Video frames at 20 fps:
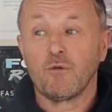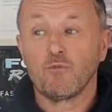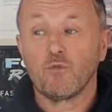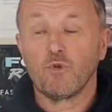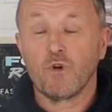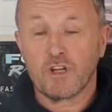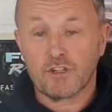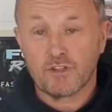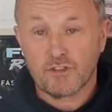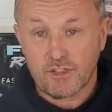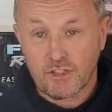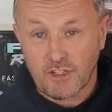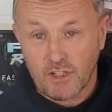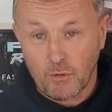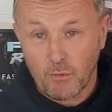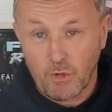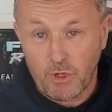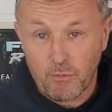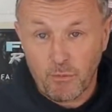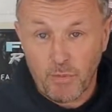We're just a little
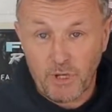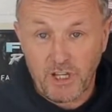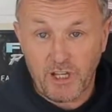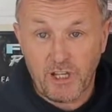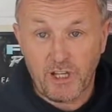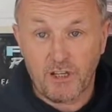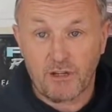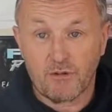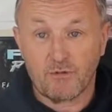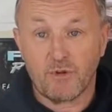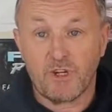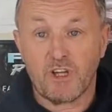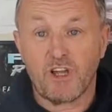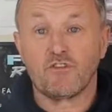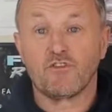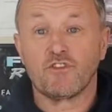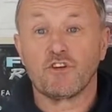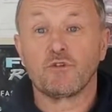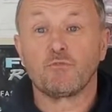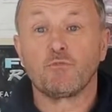bit bigger. We
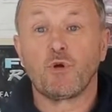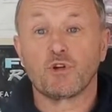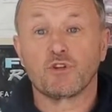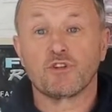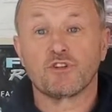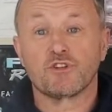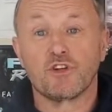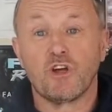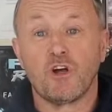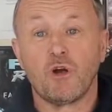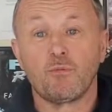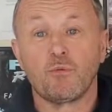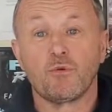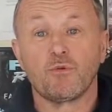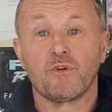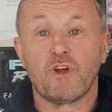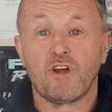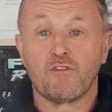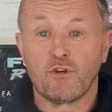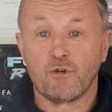have a body shop,
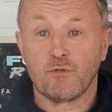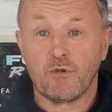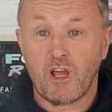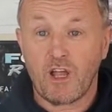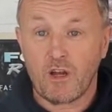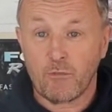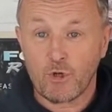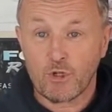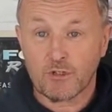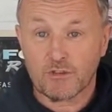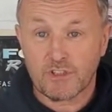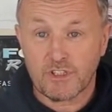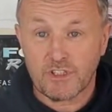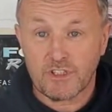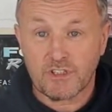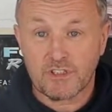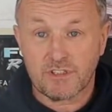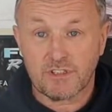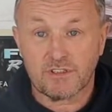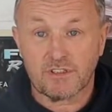we have an MOT
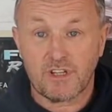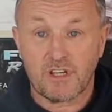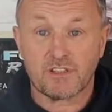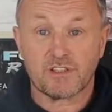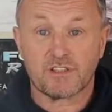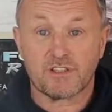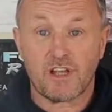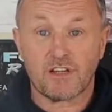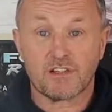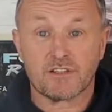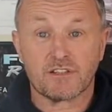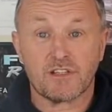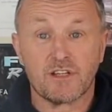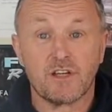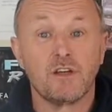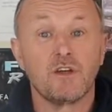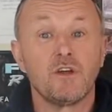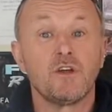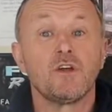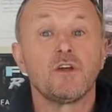test
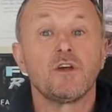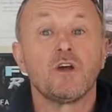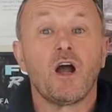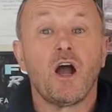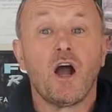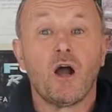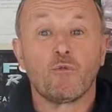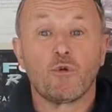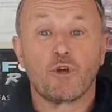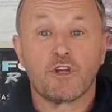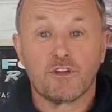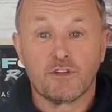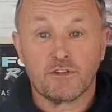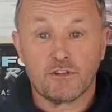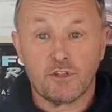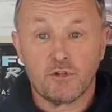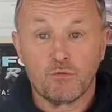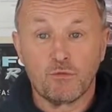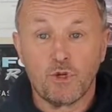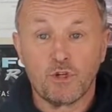centre, and we can
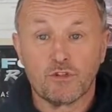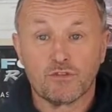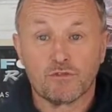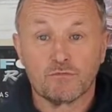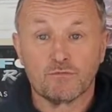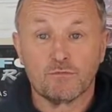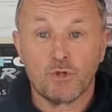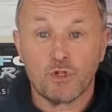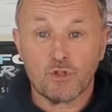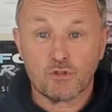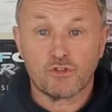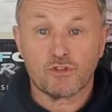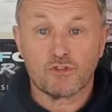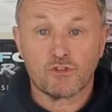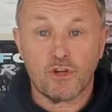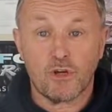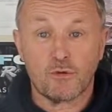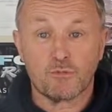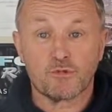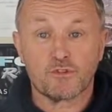do most
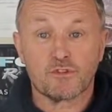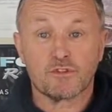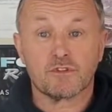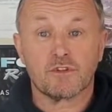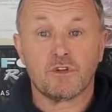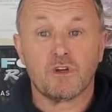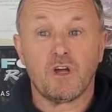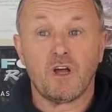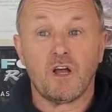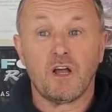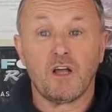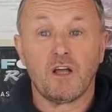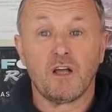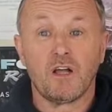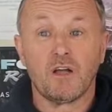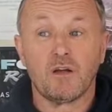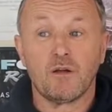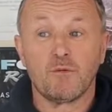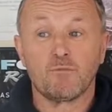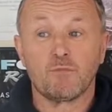jobs
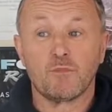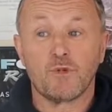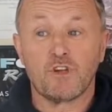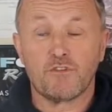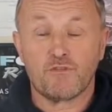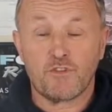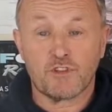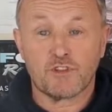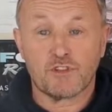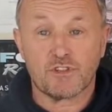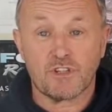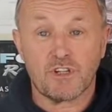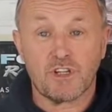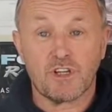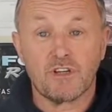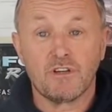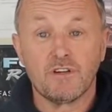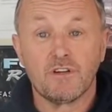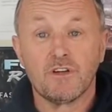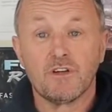
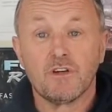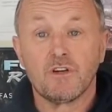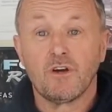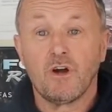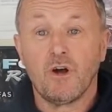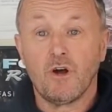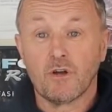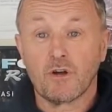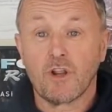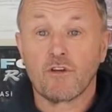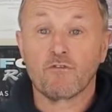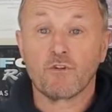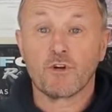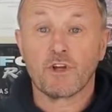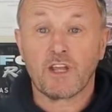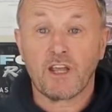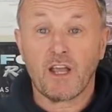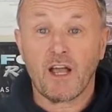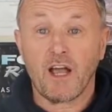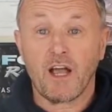efficiently on every
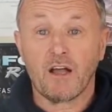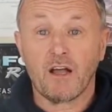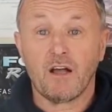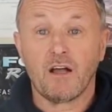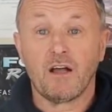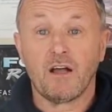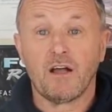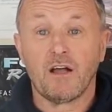car.